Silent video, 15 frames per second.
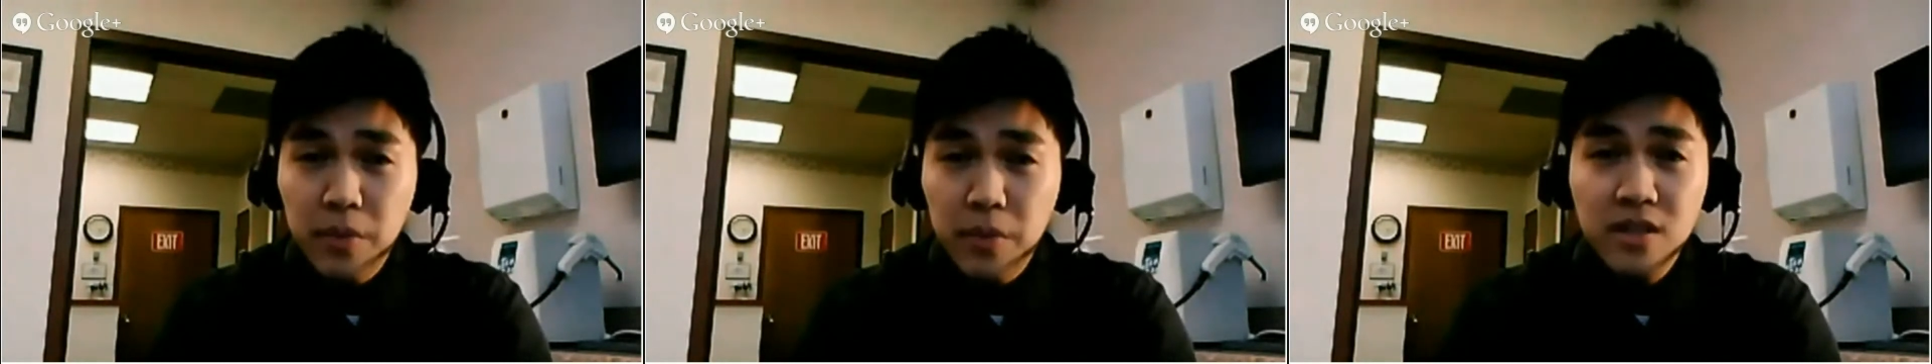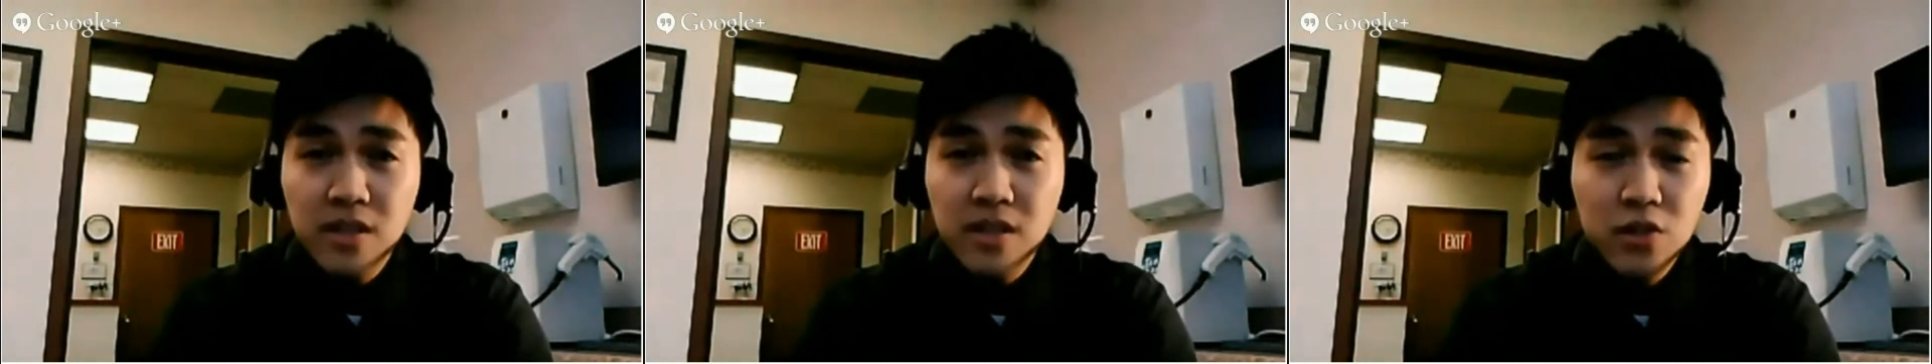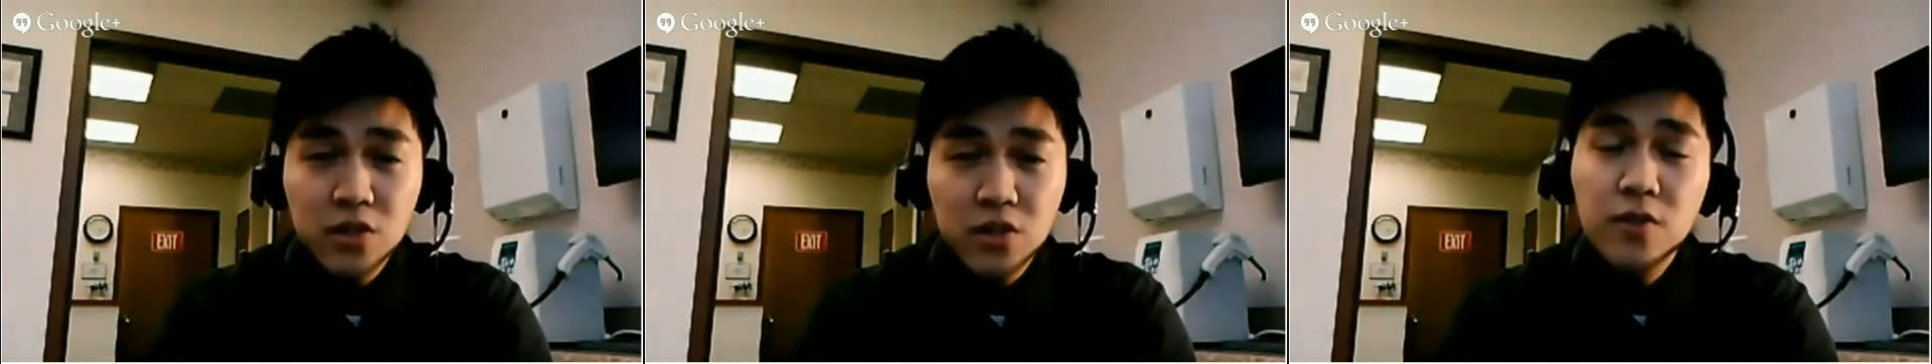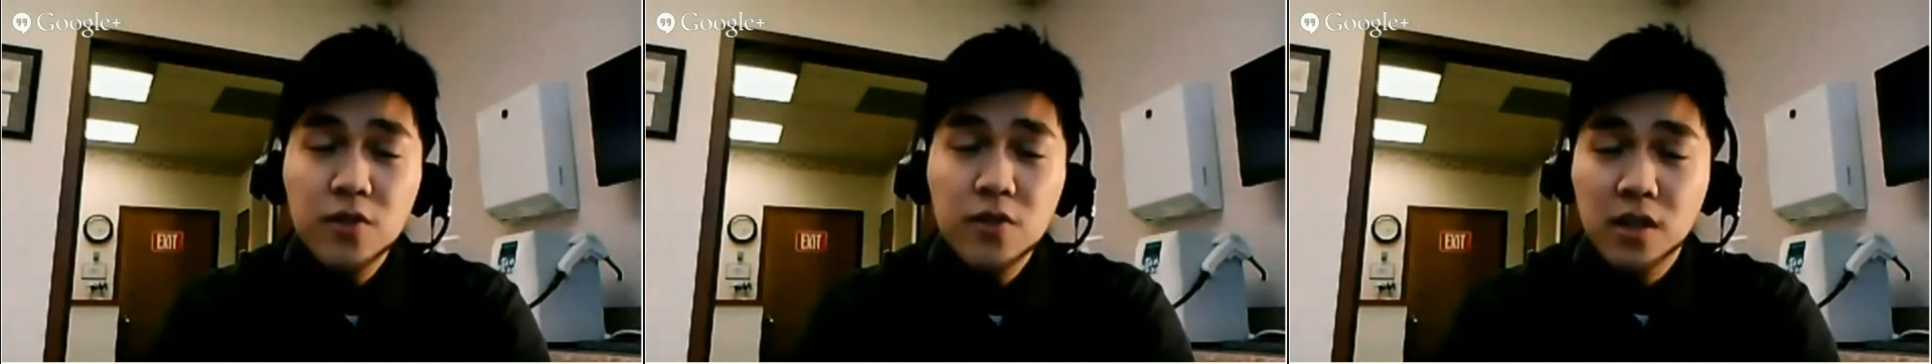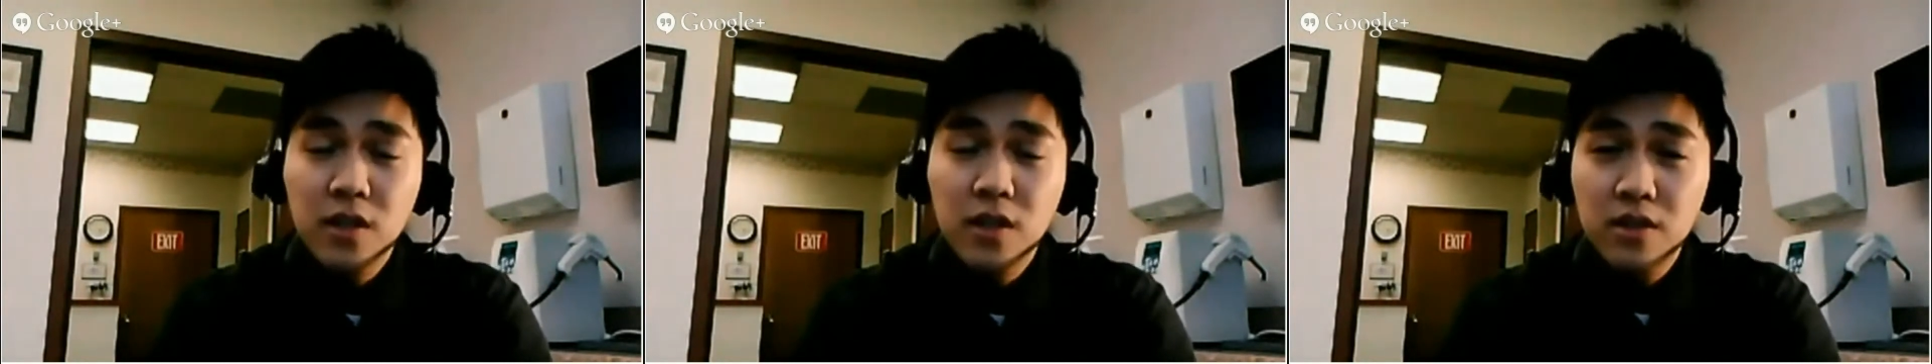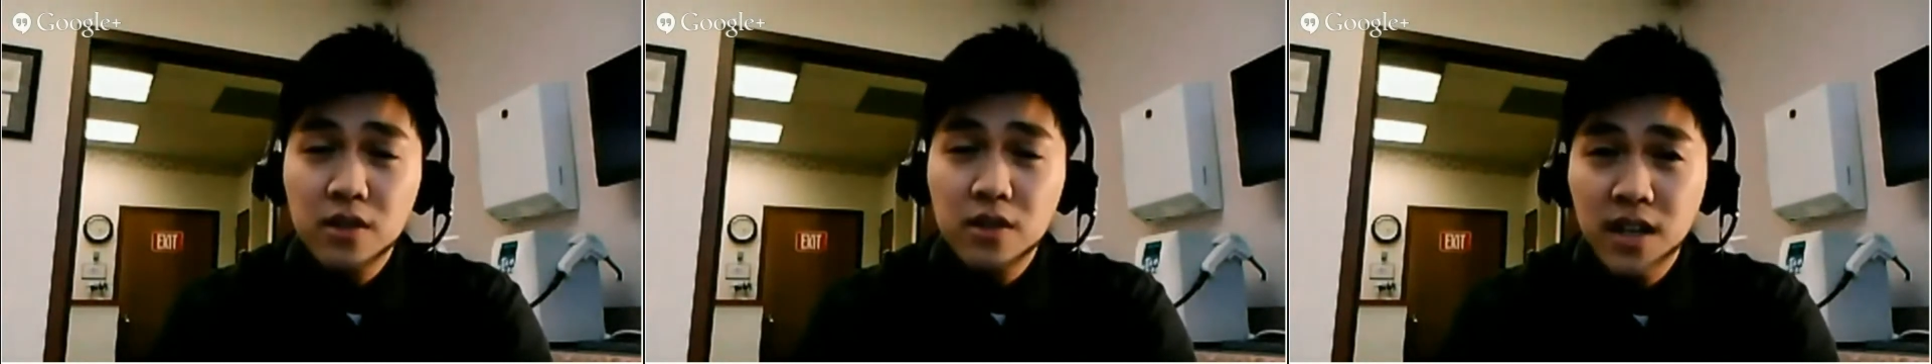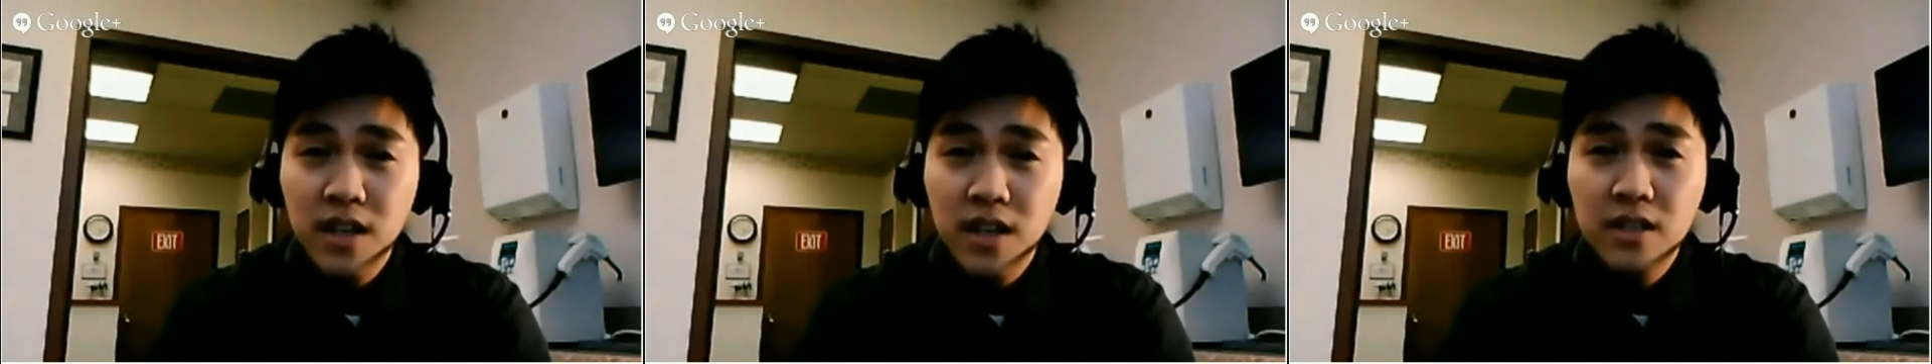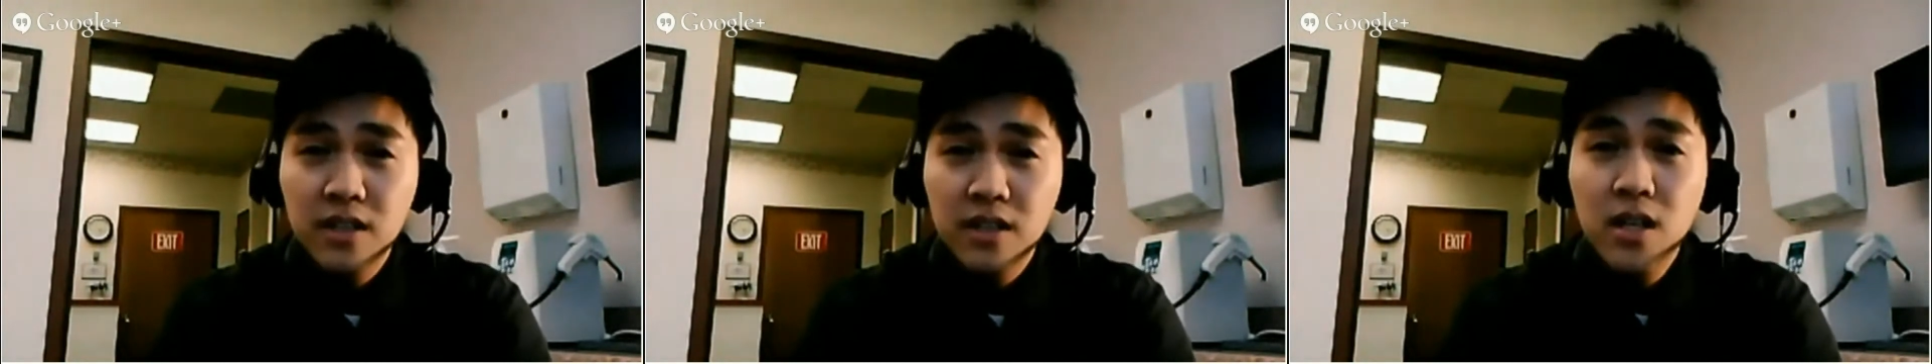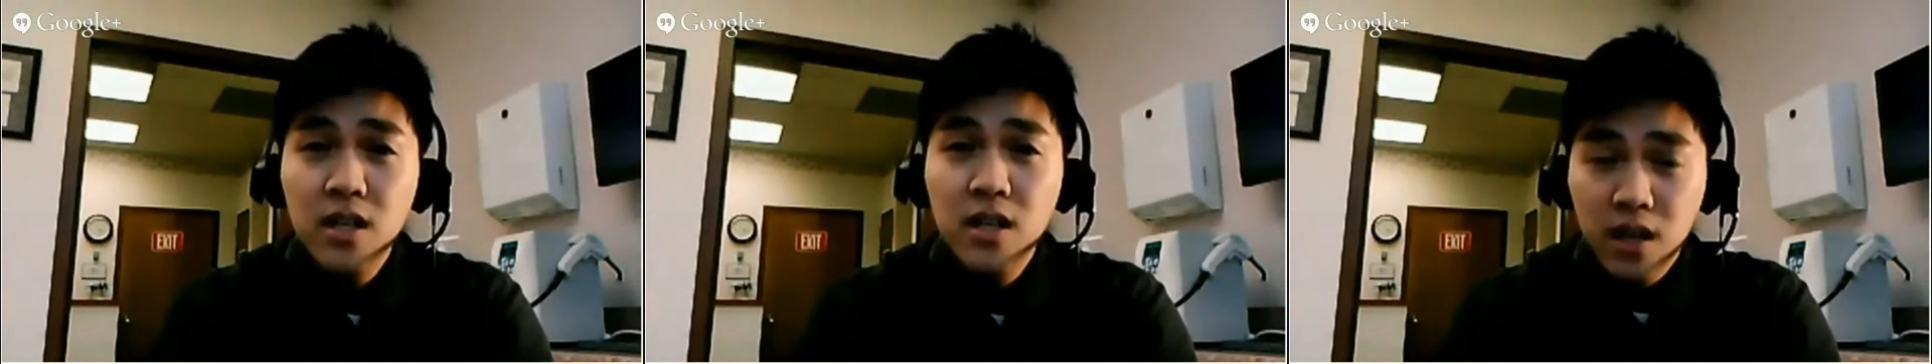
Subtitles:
because on the surface of our tongue,